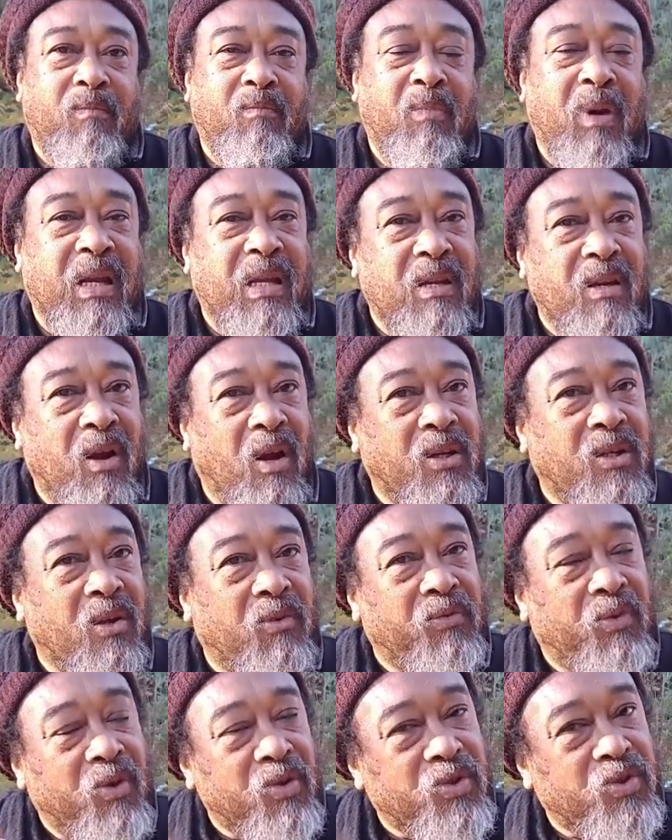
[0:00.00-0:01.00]
but not
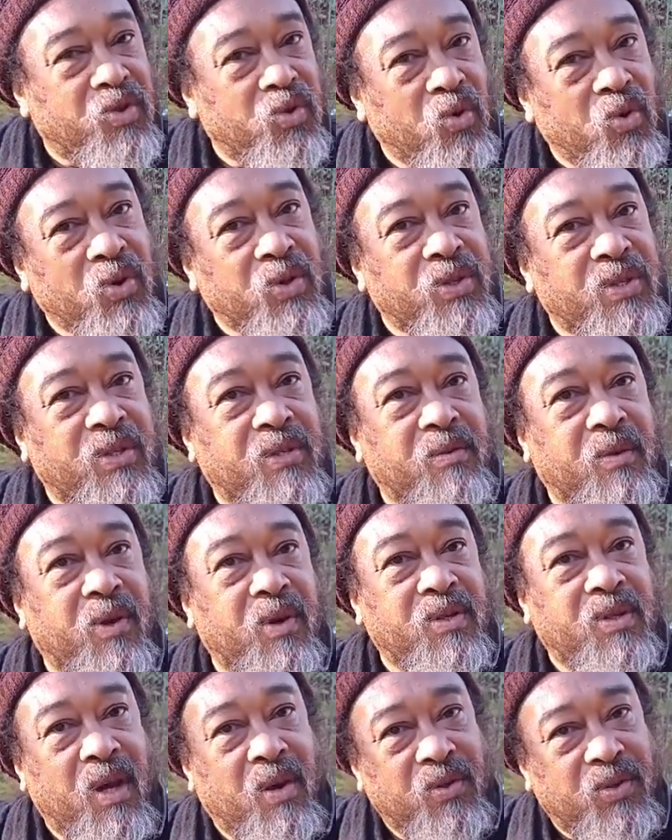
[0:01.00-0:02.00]
of our source,
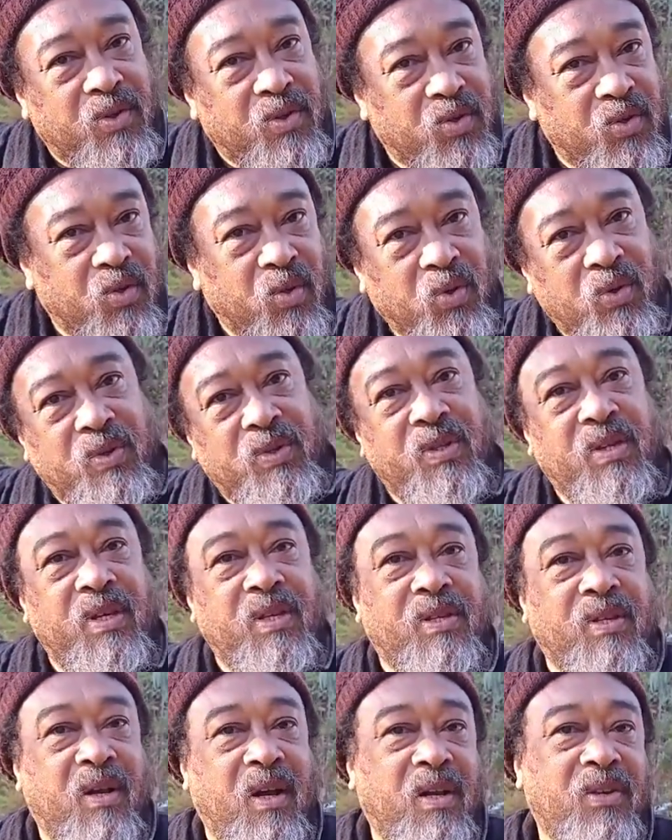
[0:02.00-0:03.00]
because our source
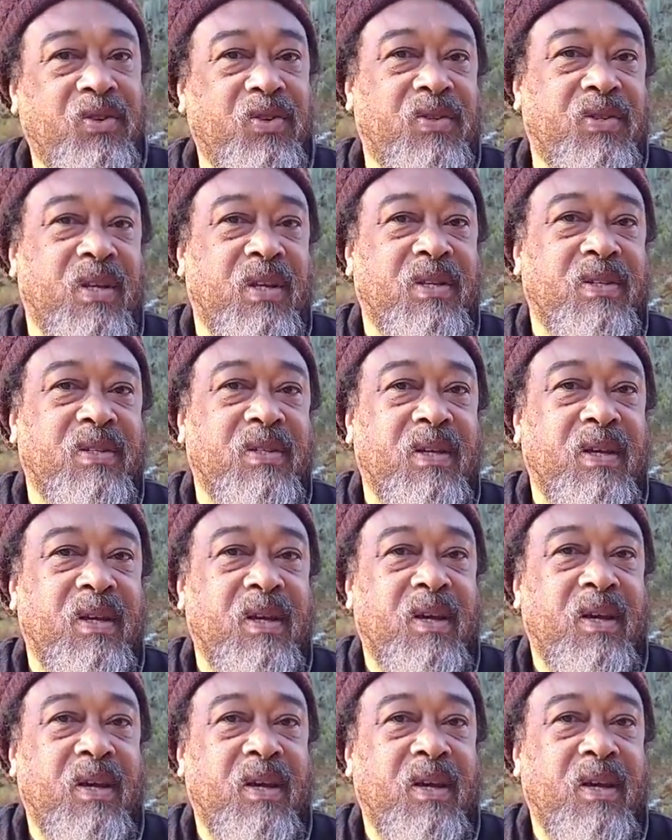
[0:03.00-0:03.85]
is consciousness.